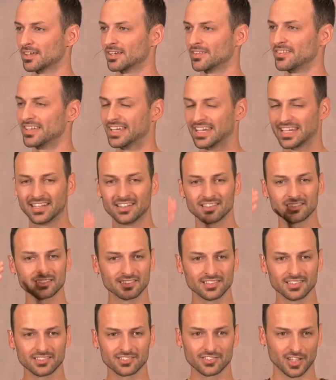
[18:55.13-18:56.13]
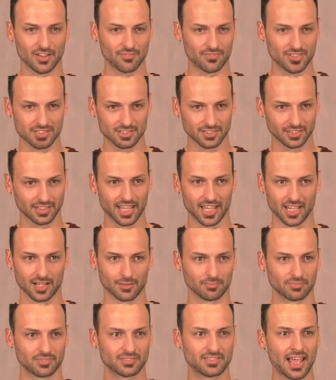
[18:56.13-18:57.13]
The innocence of this
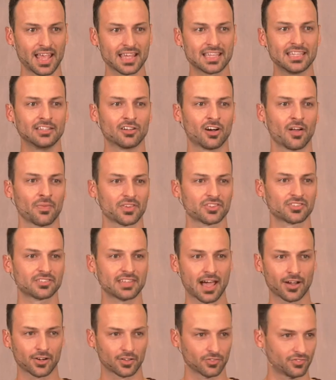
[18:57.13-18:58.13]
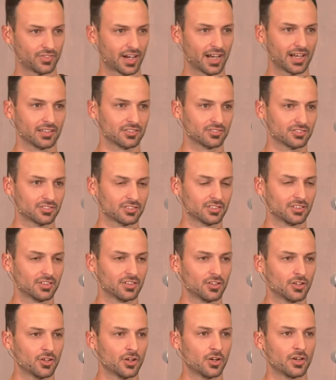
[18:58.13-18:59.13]
lamb taking on the sacrifice
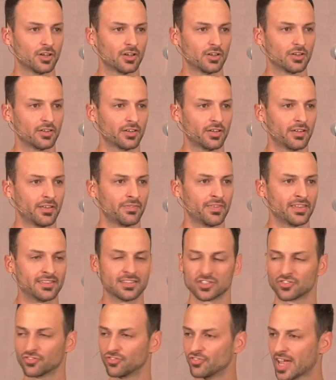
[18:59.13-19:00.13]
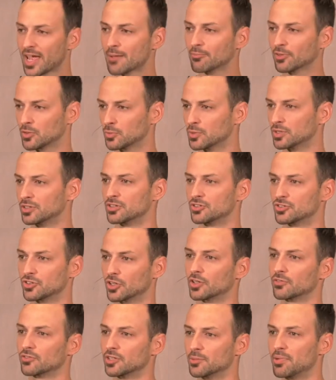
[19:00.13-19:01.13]
that this family would
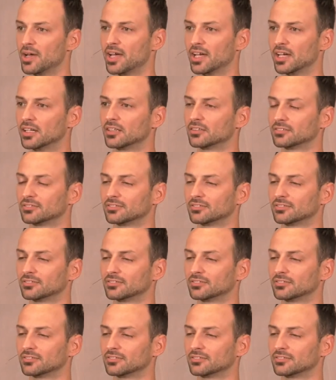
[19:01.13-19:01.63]
deserve to pay.